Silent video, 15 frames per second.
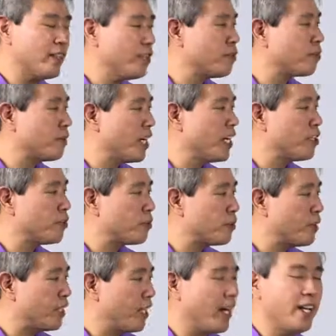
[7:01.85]
this range
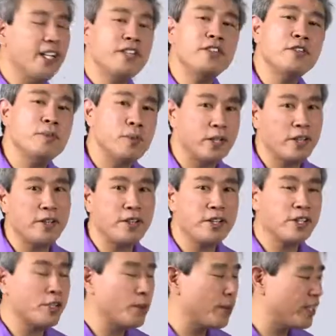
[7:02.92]
between 80 to
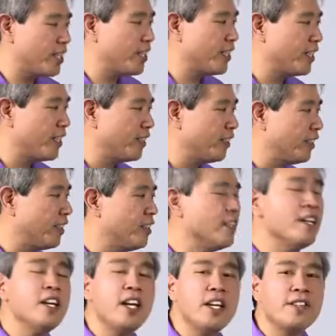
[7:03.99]
120 candela
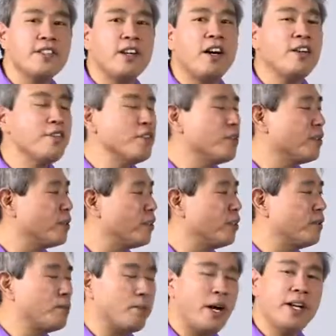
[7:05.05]
is also a
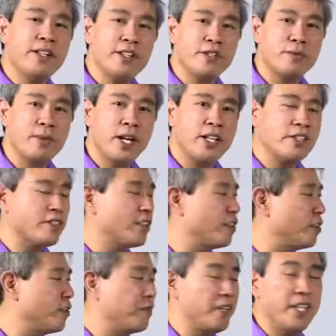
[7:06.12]
good brightness range to
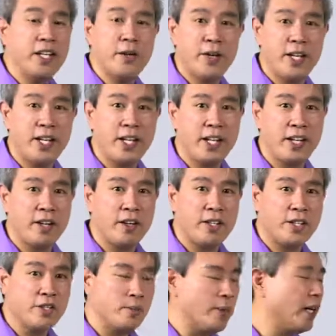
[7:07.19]
do video editing on
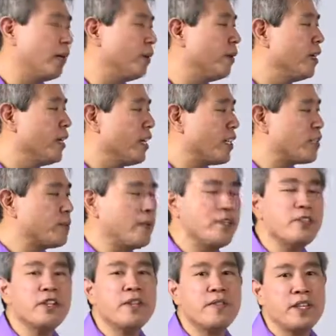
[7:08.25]
as well,
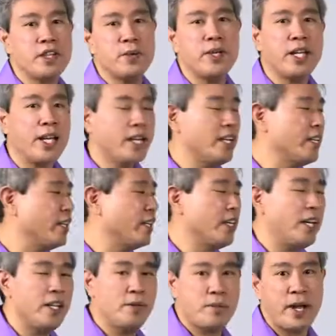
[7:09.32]
especially if you're doing editing
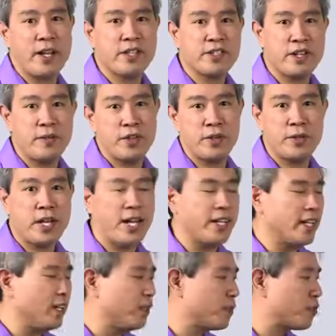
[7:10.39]
in Rec 709
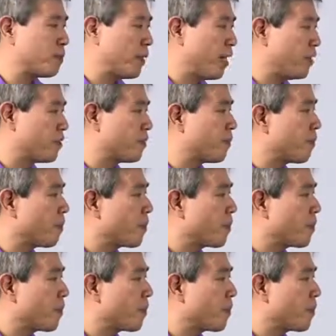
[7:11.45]
color space.